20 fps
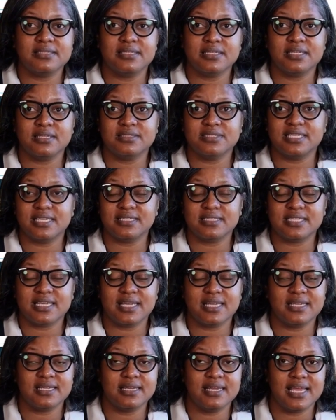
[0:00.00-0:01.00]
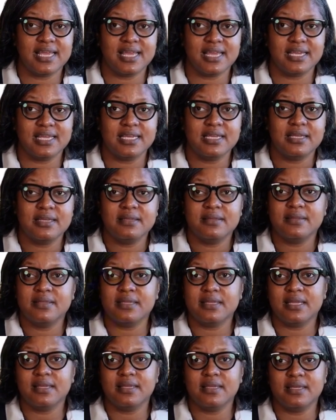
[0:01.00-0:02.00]
contact tag added
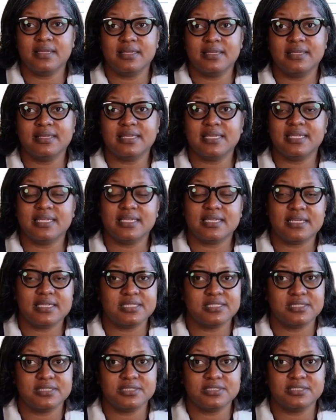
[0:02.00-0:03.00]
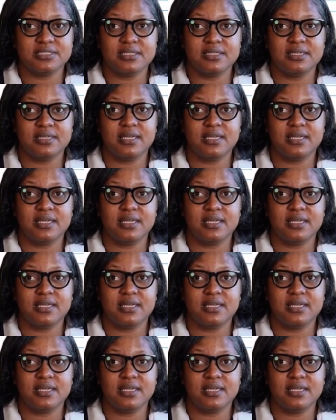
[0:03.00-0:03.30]
is